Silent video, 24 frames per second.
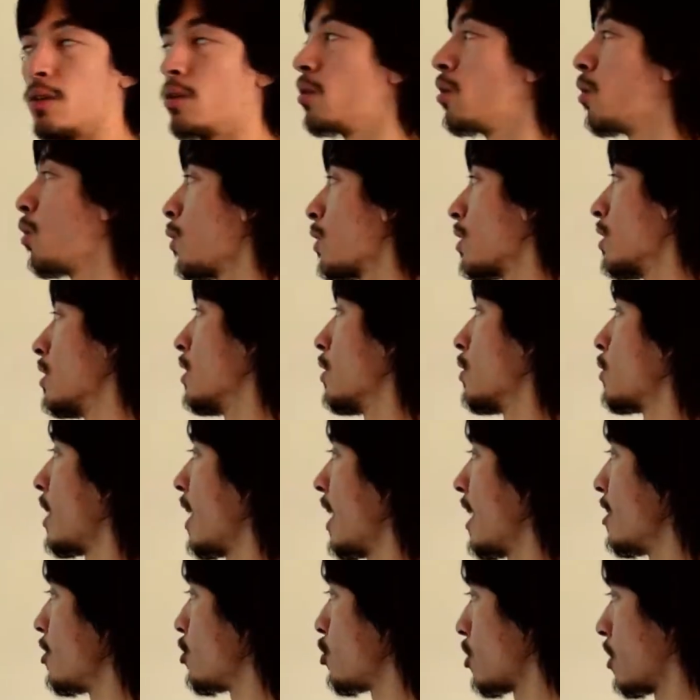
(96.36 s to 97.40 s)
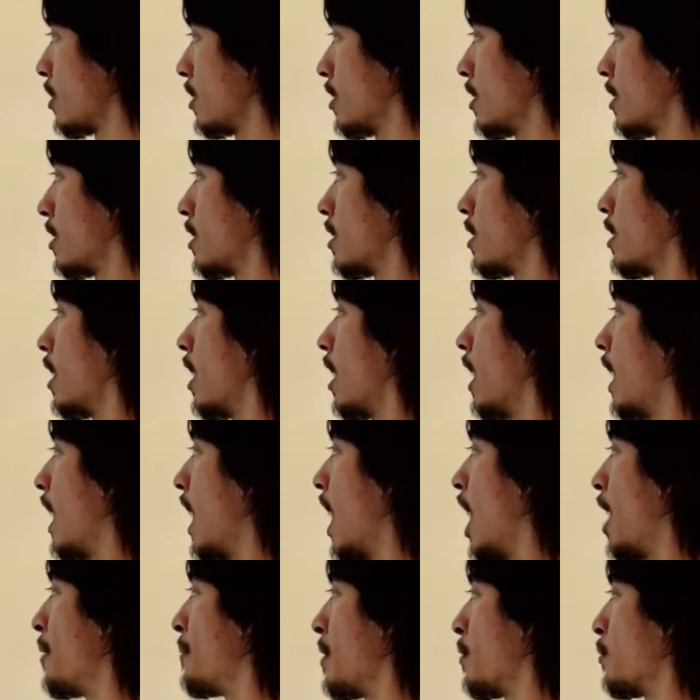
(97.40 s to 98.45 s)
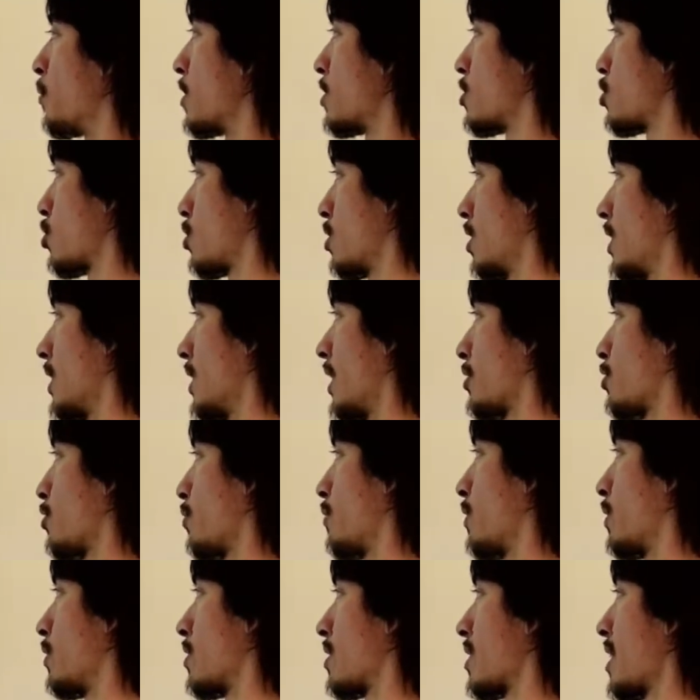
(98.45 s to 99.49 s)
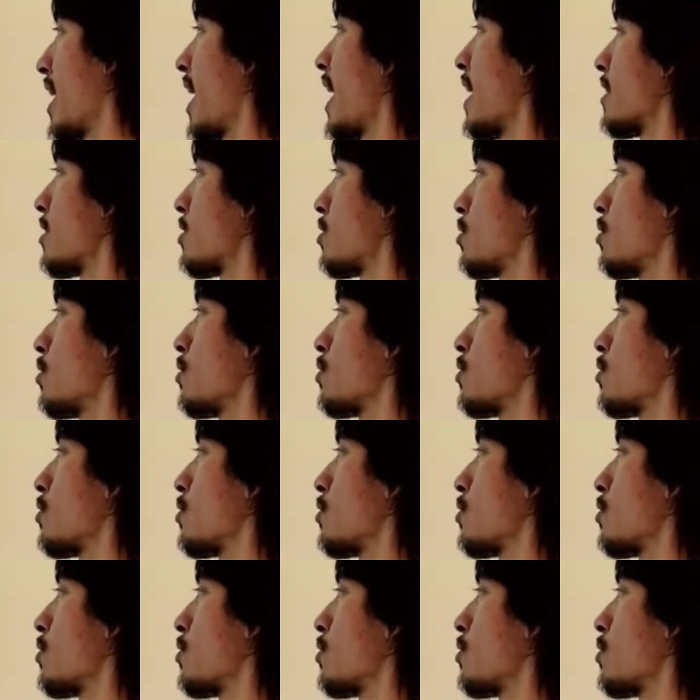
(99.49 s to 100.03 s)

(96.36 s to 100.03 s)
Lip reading: or the location at which the electric fields cancel.